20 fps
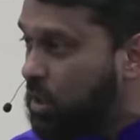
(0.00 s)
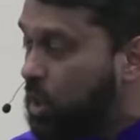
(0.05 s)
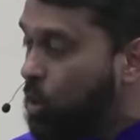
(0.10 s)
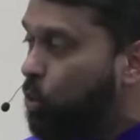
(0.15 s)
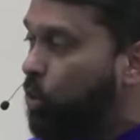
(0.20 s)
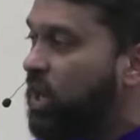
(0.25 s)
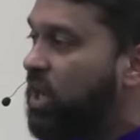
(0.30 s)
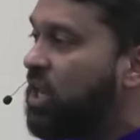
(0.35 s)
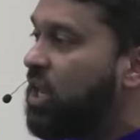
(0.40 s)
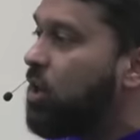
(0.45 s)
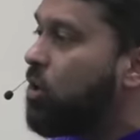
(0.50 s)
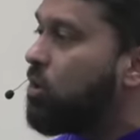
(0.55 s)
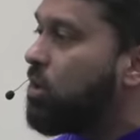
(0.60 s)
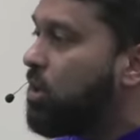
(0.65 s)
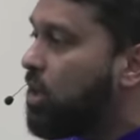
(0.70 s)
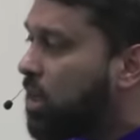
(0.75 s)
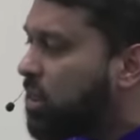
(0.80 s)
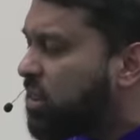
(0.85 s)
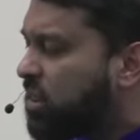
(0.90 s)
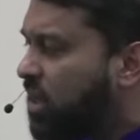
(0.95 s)
we hear
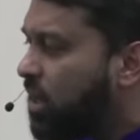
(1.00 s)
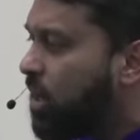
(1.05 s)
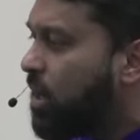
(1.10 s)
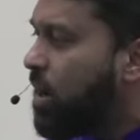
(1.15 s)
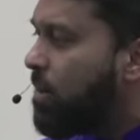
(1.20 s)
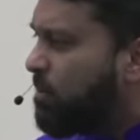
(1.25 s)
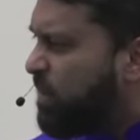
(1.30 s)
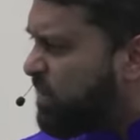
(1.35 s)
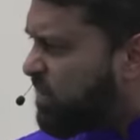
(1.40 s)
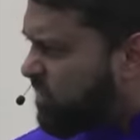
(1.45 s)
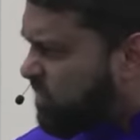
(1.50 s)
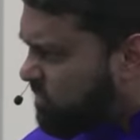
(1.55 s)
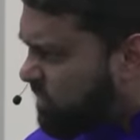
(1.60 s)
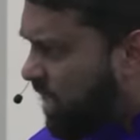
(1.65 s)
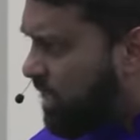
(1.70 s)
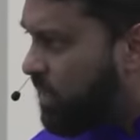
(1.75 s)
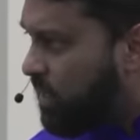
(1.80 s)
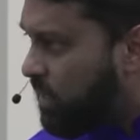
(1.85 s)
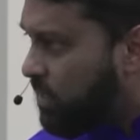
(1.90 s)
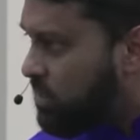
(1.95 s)
nothing but
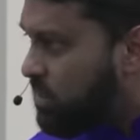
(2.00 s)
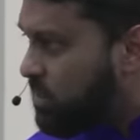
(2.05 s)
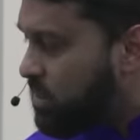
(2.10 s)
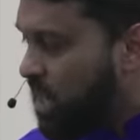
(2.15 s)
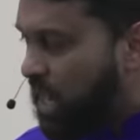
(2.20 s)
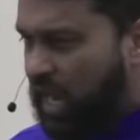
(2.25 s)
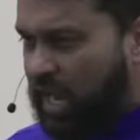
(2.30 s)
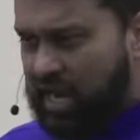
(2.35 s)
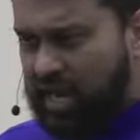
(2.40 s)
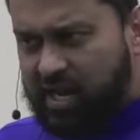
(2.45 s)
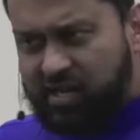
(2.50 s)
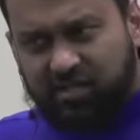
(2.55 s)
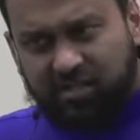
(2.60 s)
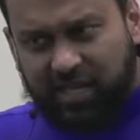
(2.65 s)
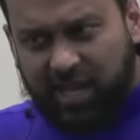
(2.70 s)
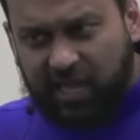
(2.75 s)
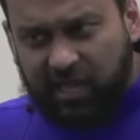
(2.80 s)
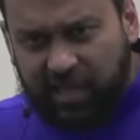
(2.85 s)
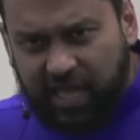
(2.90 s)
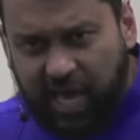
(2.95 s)
silence. And I
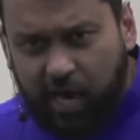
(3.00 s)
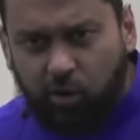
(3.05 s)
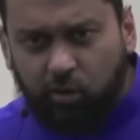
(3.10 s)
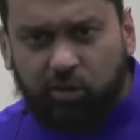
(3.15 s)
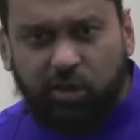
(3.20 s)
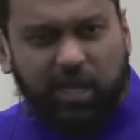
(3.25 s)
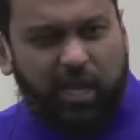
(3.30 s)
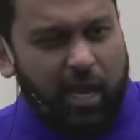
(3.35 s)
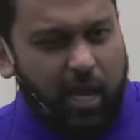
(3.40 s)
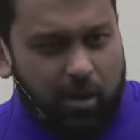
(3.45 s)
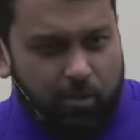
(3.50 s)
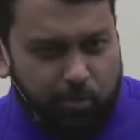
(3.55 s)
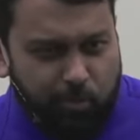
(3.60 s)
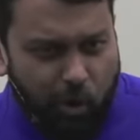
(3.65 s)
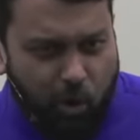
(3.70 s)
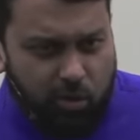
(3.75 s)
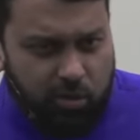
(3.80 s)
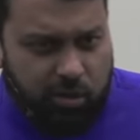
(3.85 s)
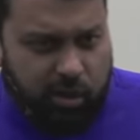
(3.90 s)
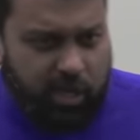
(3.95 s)
say loudly and
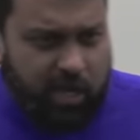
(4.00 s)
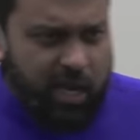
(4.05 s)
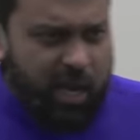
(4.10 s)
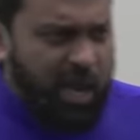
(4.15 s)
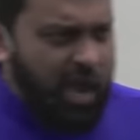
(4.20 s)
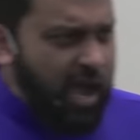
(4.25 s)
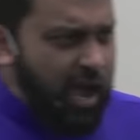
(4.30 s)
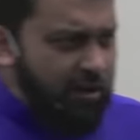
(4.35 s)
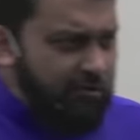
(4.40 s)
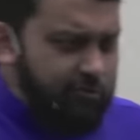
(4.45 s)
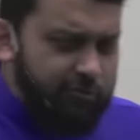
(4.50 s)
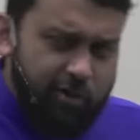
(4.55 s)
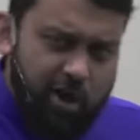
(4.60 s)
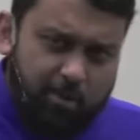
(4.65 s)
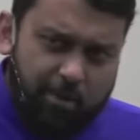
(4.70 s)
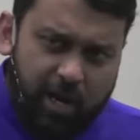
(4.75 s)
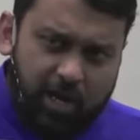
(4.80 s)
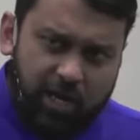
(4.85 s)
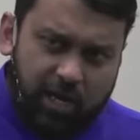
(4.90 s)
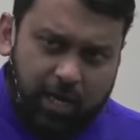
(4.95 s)
boldly,
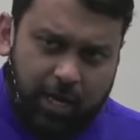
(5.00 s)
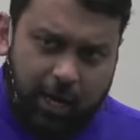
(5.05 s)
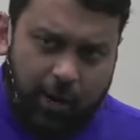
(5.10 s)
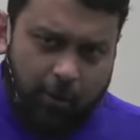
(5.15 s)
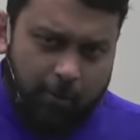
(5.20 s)
everybody here,